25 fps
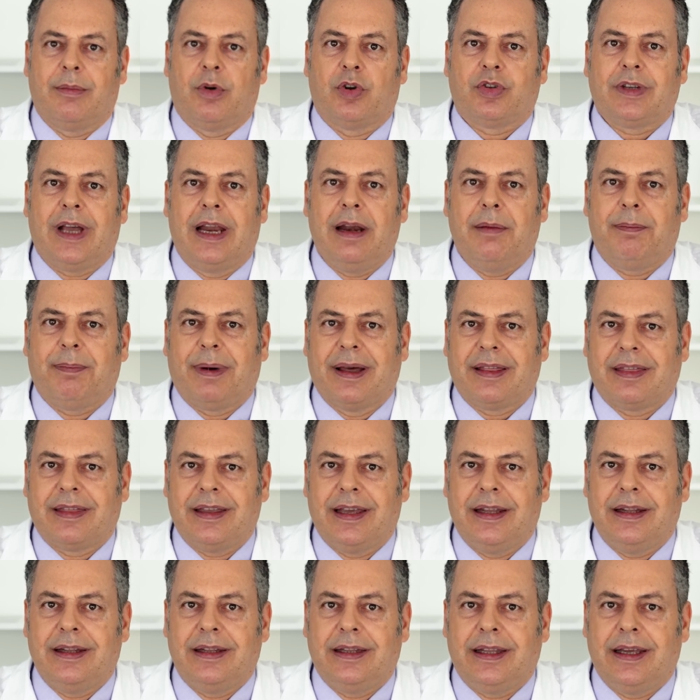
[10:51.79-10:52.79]
But it
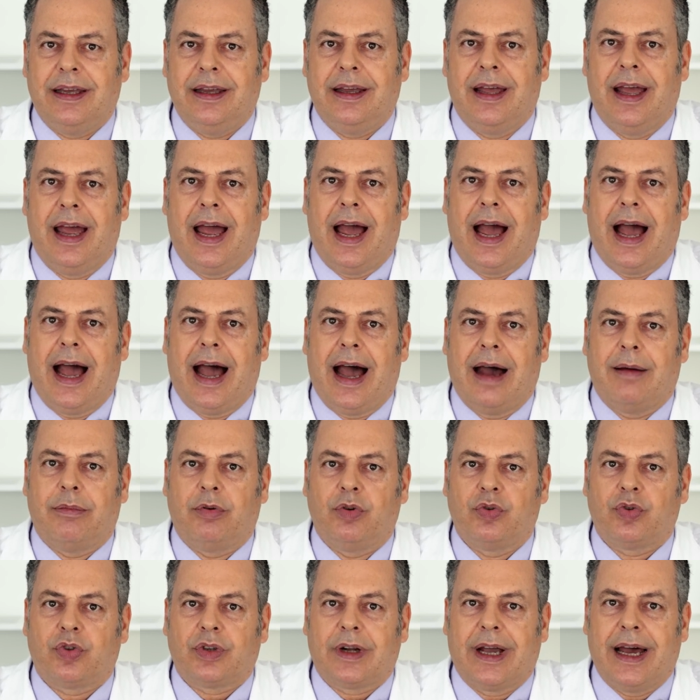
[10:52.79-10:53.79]
is not certain
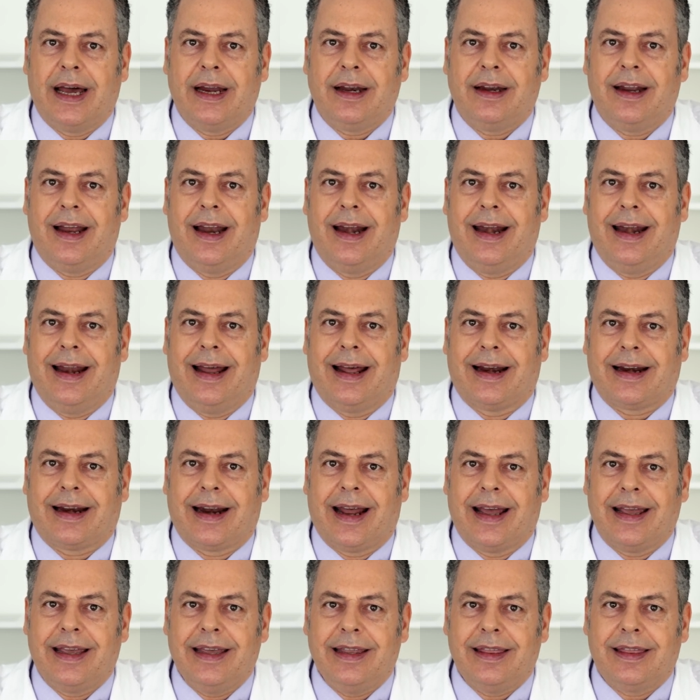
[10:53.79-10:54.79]
that this will
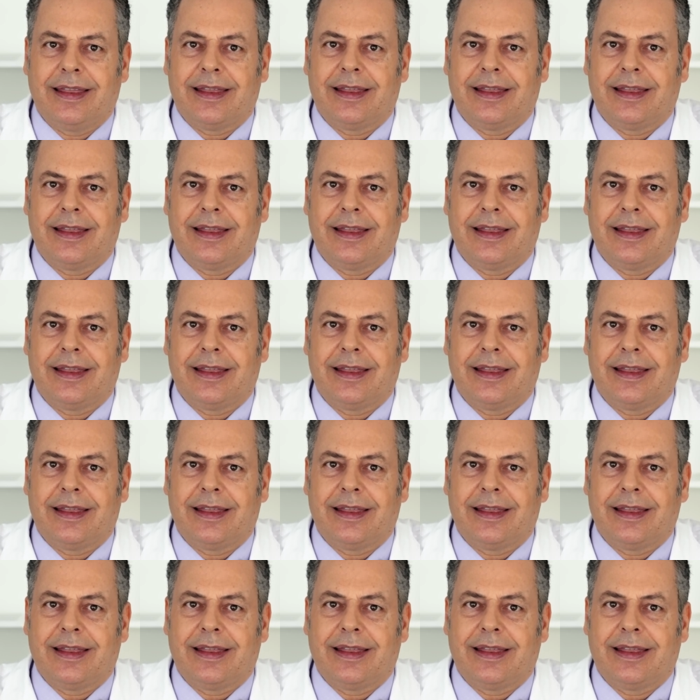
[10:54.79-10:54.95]
happen.